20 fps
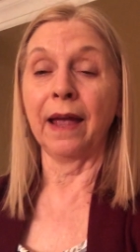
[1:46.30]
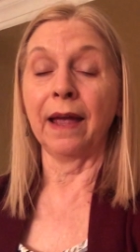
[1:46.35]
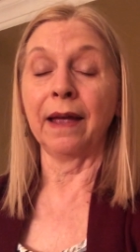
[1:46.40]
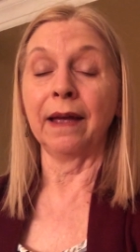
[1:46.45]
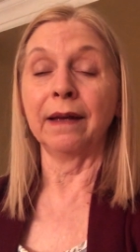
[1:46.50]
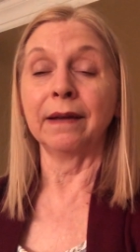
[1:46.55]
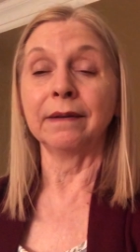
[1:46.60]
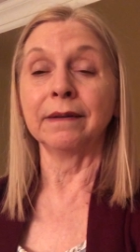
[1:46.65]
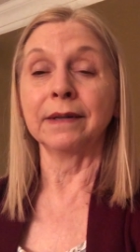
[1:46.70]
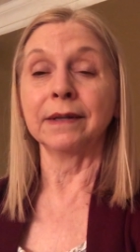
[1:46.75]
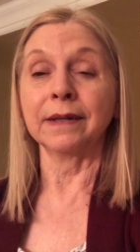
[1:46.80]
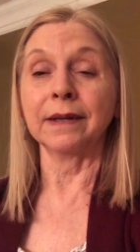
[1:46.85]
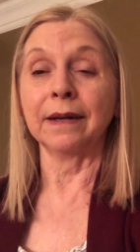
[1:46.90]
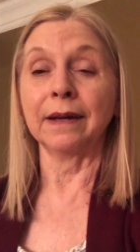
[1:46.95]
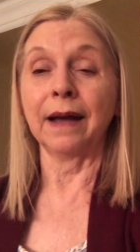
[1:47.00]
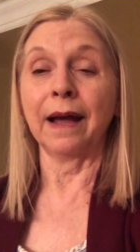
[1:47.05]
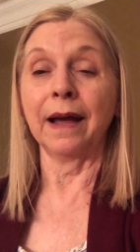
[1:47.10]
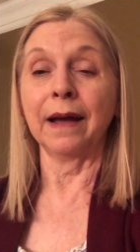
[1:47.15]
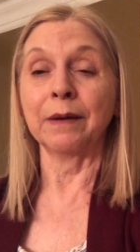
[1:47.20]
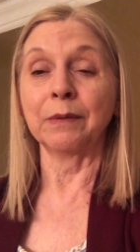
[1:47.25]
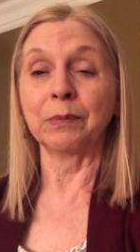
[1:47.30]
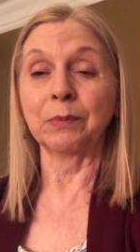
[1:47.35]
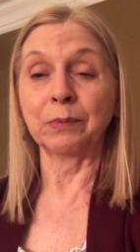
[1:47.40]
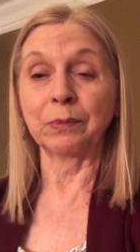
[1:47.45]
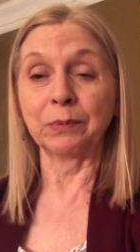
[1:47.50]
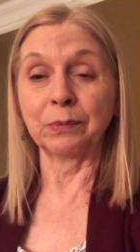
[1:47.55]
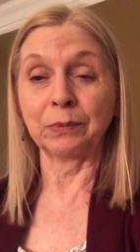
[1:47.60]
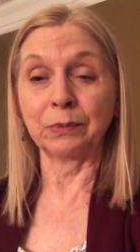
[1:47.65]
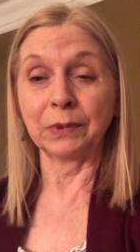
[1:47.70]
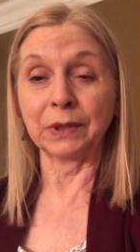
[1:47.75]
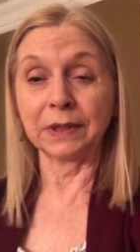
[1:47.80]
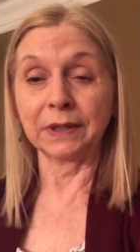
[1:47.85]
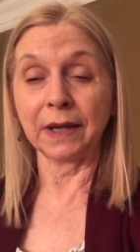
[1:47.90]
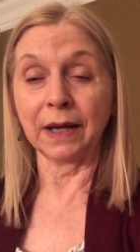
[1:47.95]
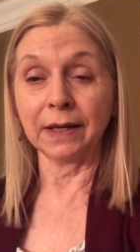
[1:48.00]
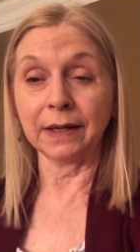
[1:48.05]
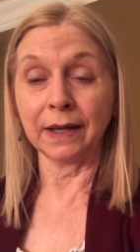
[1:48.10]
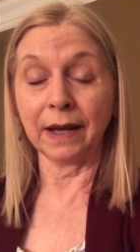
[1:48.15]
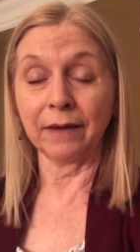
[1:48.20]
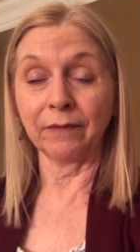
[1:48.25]
and I
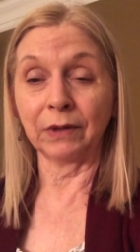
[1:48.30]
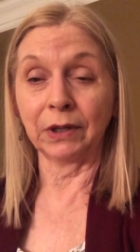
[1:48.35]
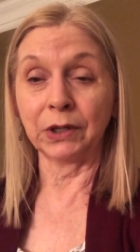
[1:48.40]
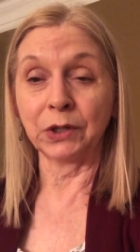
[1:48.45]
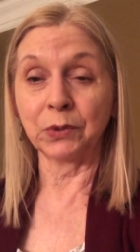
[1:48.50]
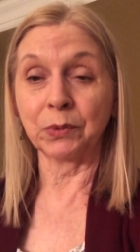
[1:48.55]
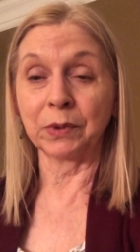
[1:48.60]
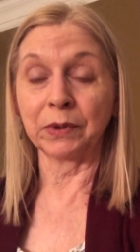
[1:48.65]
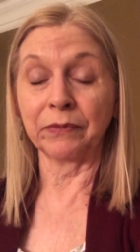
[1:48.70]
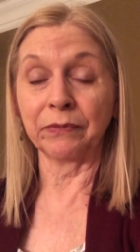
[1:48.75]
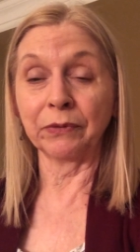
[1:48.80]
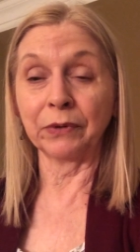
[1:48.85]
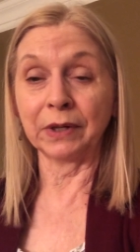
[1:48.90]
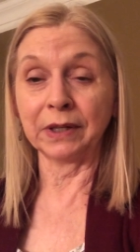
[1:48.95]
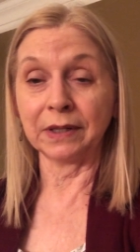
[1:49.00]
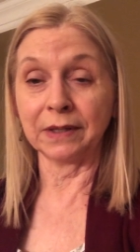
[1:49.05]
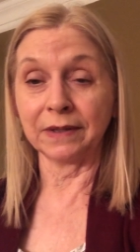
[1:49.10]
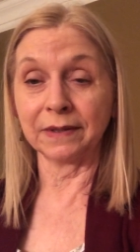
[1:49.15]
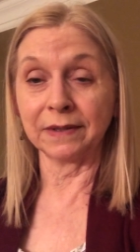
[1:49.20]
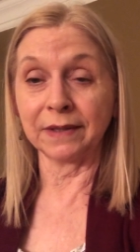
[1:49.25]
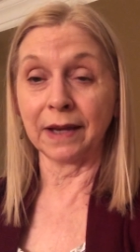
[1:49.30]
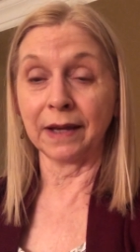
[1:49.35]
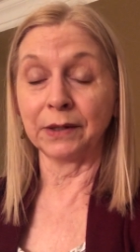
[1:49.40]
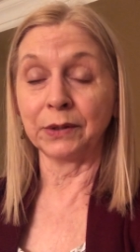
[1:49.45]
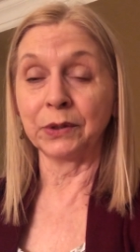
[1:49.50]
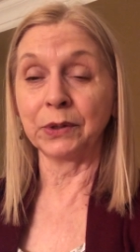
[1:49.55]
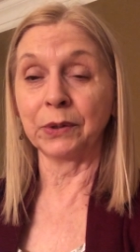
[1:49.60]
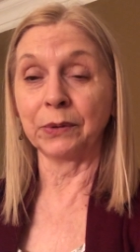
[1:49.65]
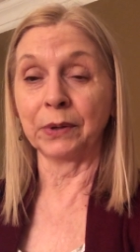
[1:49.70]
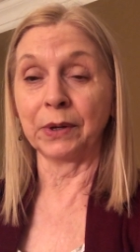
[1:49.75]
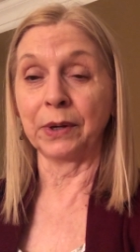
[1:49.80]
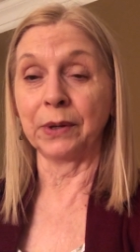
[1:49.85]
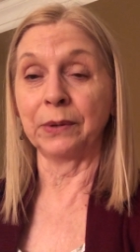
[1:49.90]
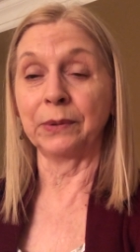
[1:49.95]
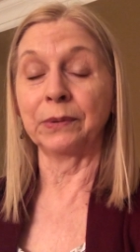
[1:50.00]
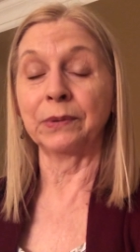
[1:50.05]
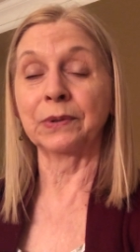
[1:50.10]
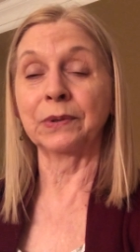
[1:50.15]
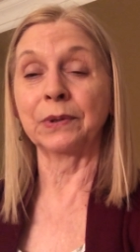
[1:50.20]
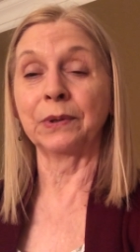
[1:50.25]
decided to have lunch with a friend in San
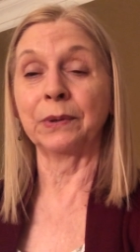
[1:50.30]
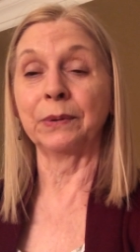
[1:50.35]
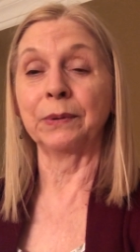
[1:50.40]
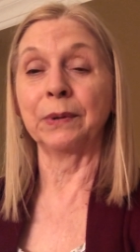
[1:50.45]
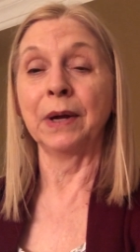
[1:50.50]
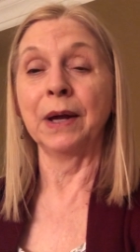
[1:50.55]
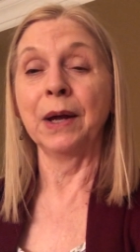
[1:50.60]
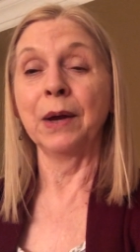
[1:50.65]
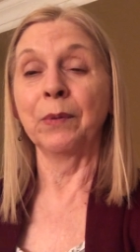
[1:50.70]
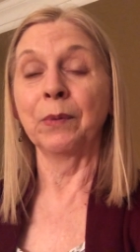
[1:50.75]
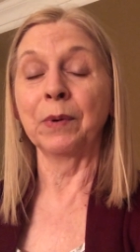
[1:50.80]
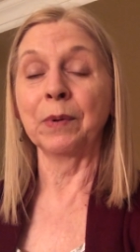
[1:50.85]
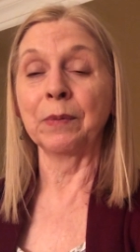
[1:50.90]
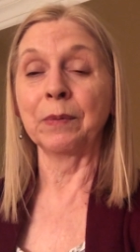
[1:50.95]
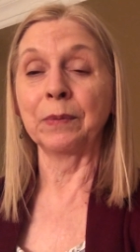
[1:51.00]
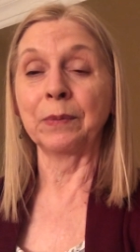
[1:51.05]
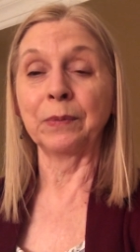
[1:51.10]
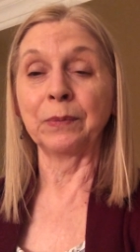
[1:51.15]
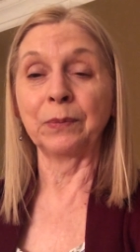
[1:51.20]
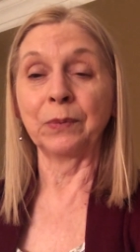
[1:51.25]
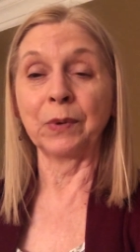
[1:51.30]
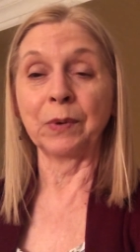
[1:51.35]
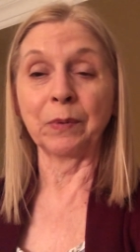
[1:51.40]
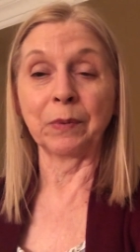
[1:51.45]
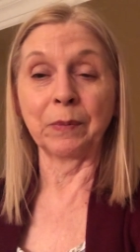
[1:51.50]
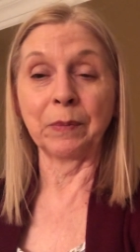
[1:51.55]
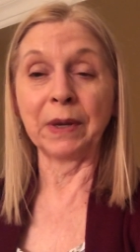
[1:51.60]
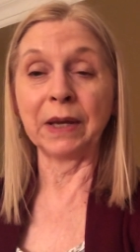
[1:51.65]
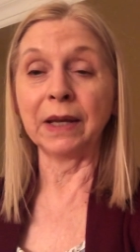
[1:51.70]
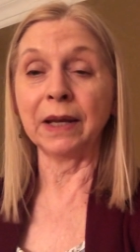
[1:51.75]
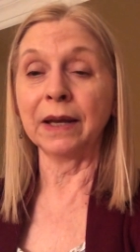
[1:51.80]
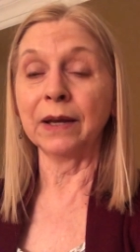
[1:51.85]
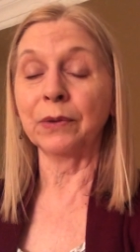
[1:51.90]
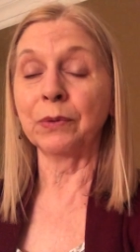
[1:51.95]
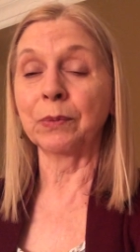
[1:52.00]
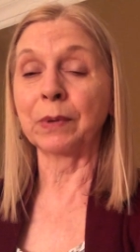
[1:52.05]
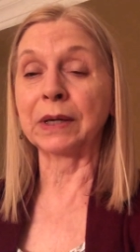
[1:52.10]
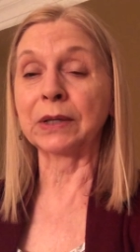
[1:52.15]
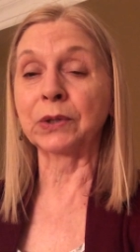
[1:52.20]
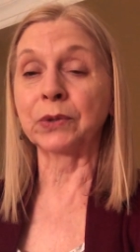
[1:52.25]
Antonio. So we were, we were meeting at
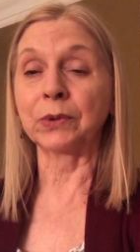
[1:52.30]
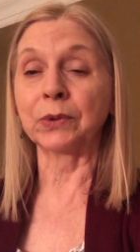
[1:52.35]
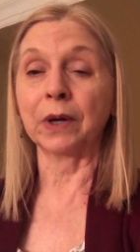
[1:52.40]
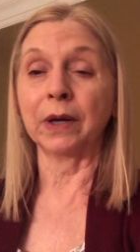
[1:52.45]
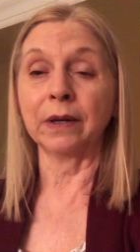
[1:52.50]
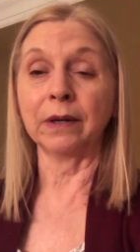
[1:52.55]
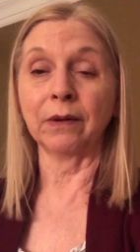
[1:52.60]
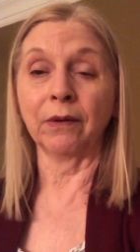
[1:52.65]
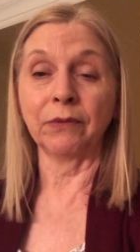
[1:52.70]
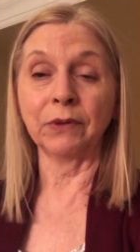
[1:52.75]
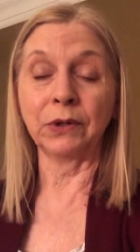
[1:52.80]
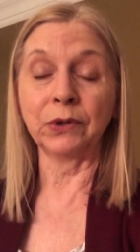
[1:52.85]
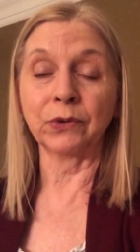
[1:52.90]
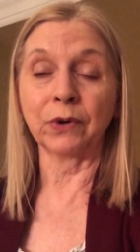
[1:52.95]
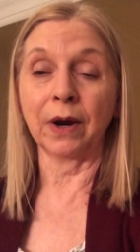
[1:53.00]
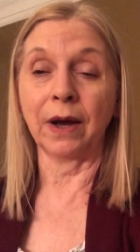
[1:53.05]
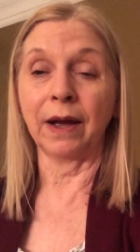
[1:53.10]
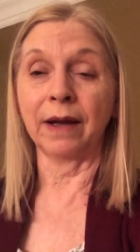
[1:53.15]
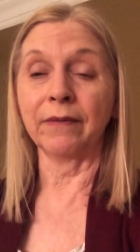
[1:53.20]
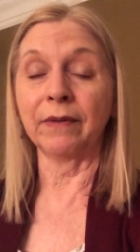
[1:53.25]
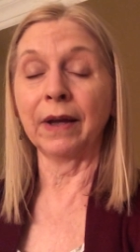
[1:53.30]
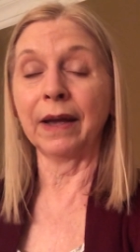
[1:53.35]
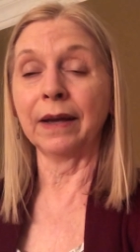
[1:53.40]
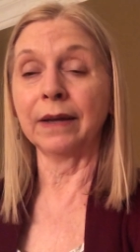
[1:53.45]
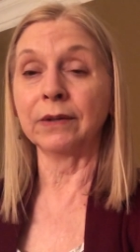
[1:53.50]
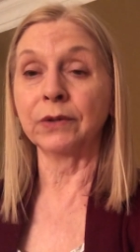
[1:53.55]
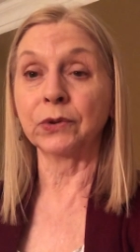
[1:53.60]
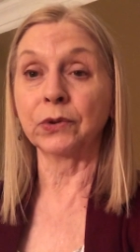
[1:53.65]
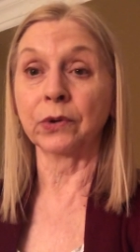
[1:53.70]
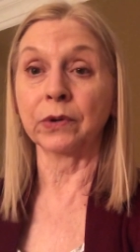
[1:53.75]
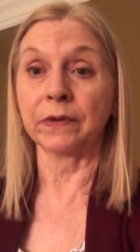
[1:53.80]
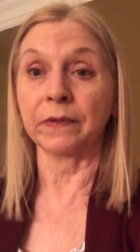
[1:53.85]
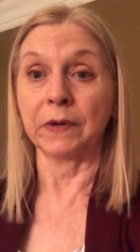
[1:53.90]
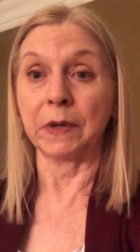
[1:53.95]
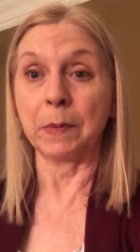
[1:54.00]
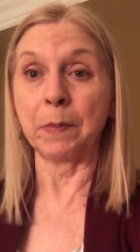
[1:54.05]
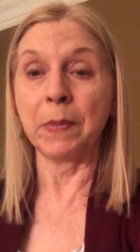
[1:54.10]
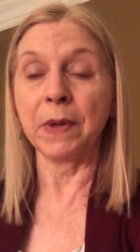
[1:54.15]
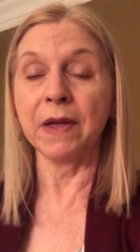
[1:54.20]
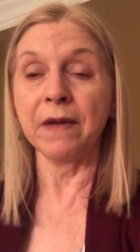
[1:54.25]
the restaurant, and on the drive I had sort of an
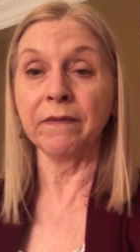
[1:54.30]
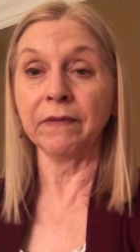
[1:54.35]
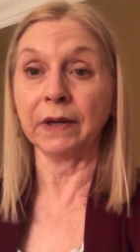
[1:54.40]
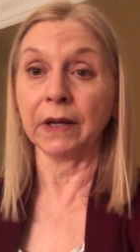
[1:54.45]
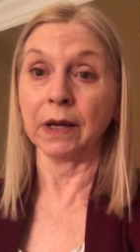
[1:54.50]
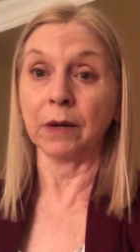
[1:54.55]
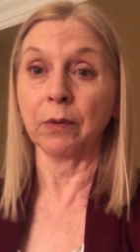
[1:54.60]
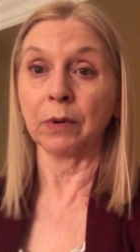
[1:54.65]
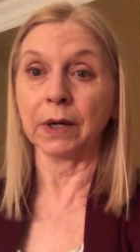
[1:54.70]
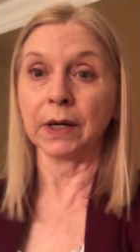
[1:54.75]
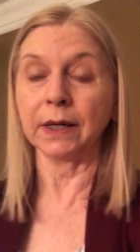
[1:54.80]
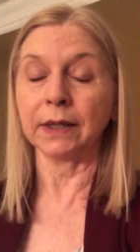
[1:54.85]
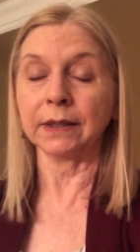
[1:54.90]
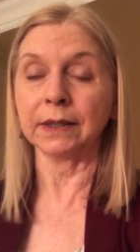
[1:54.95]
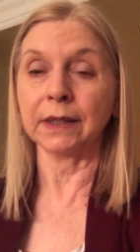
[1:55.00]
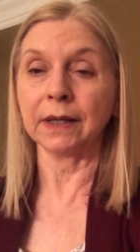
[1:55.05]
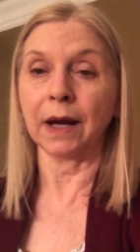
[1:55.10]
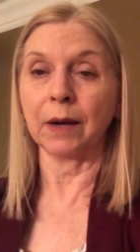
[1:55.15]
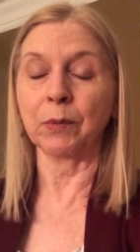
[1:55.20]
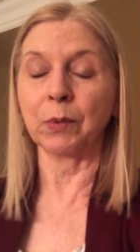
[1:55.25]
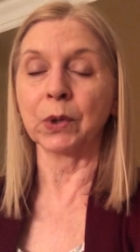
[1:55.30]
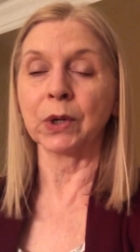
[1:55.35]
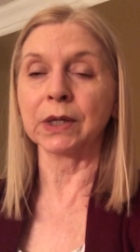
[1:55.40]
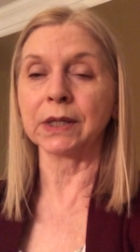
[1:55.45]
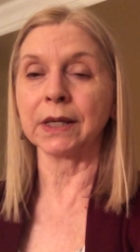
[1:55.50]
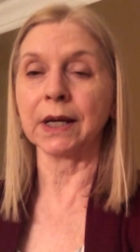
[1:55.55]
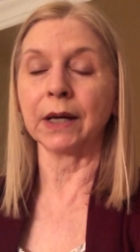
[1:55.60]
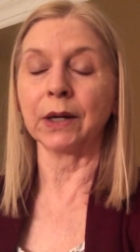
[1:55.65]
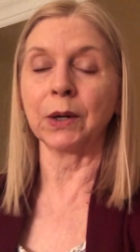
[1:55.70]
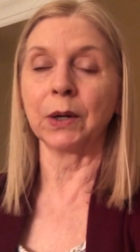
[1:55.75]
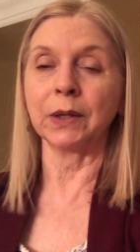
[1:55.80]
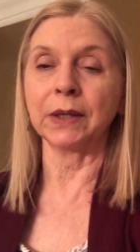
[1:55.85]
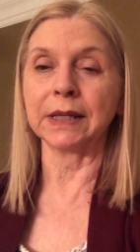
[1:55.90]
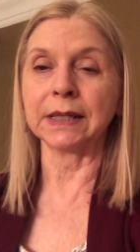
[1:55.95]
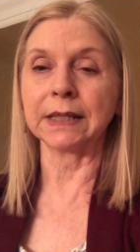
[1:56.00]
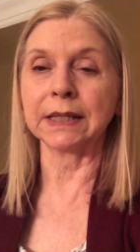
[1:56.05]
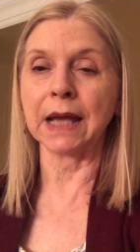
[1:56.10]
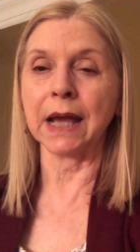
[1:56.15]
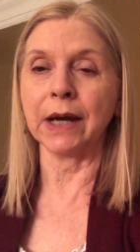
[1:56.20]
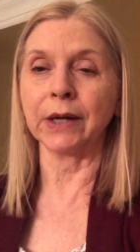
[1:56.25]
epiphany where I, I worked out all
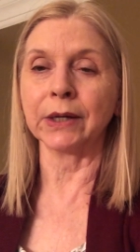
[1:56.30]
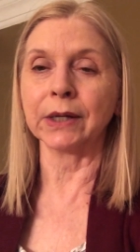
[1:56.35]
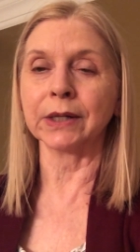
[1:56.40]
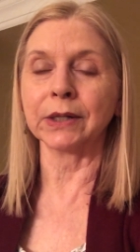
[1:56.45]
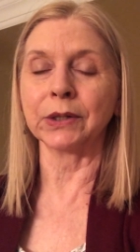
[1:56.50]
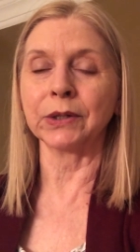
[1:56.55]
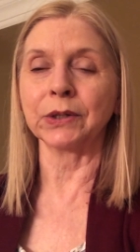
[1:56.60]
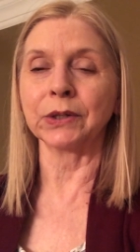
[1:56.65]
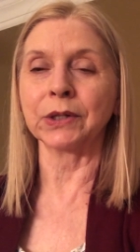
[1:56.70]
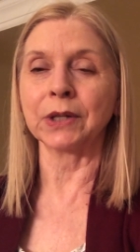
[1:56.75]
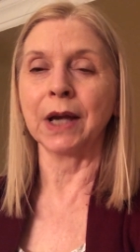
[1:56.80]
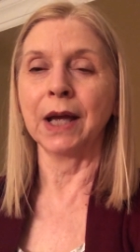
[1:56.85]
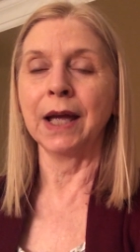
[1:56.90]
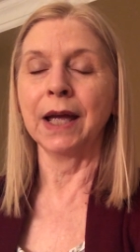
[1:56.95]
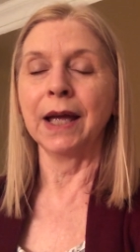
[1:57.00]
these characters.